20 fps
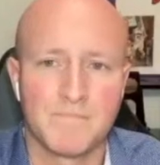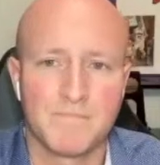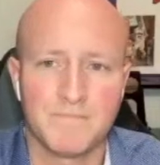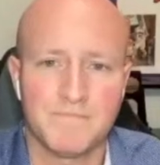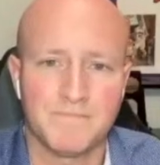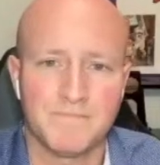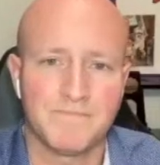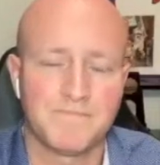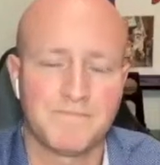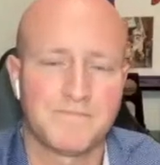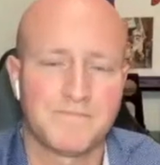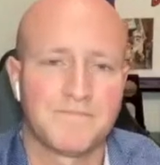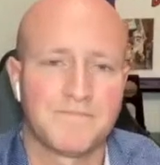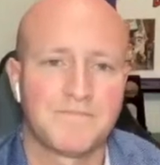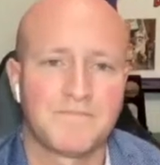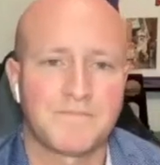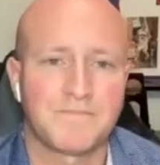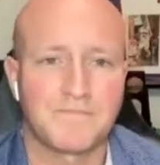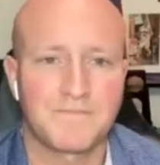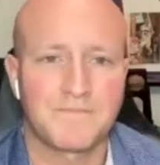
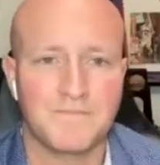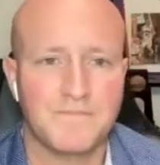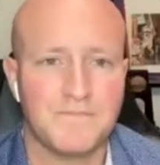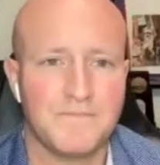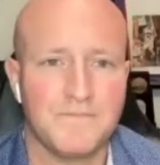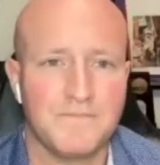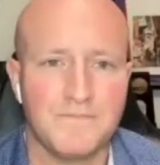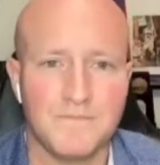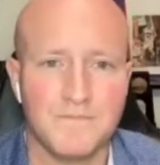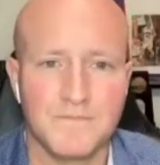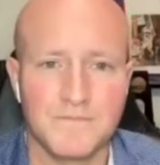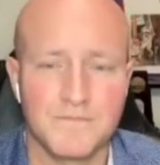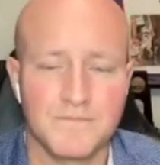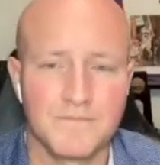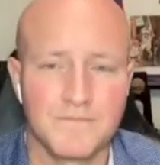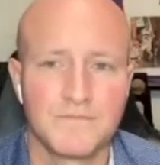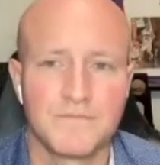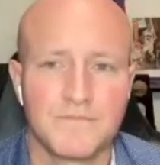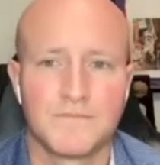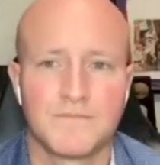
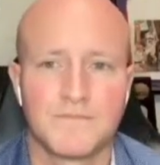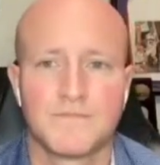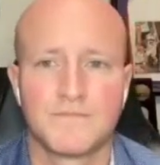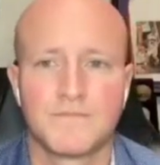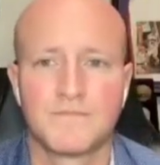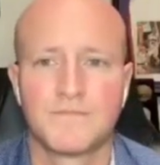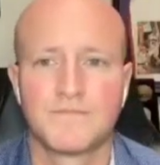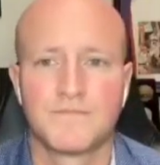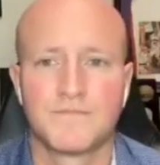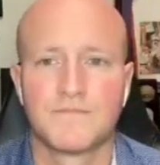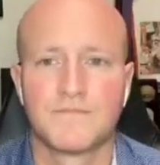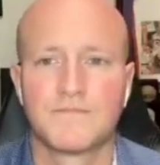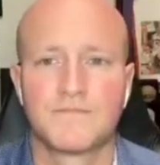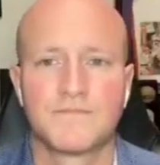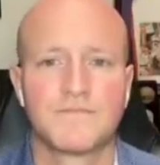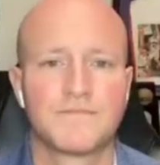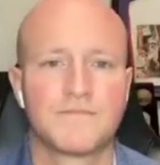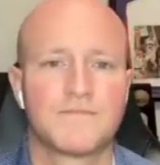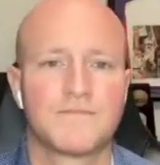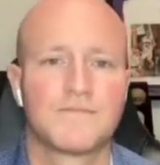
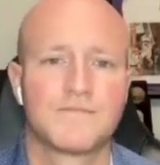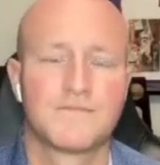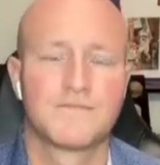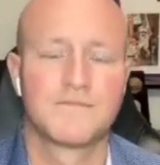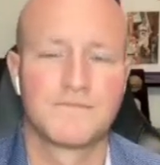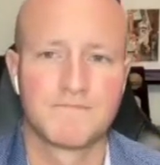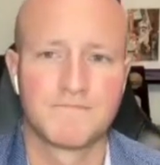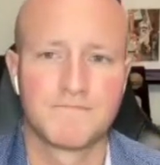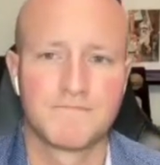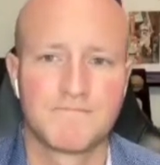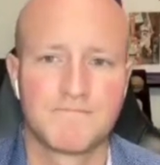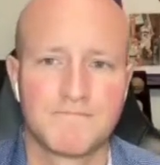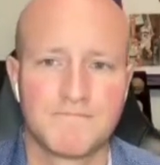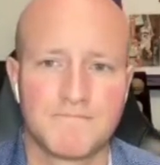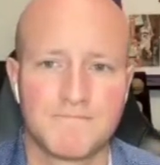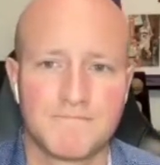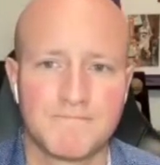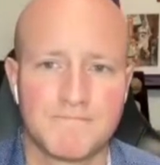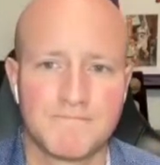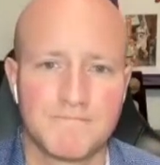
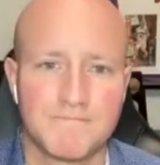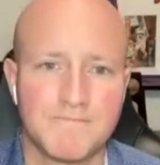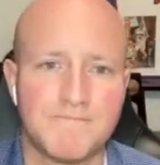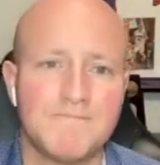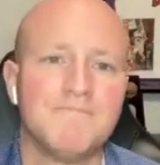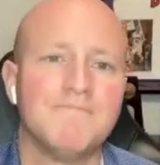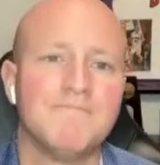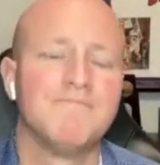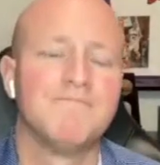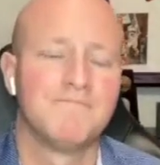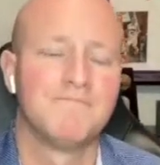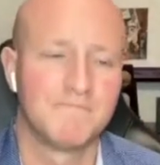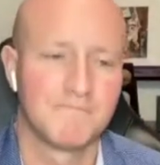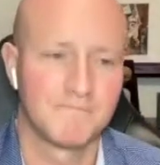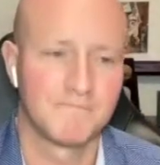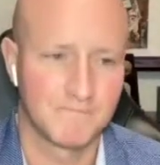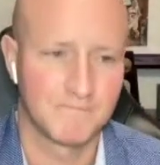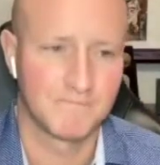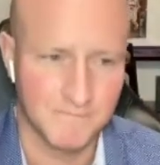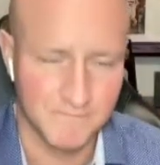(silent)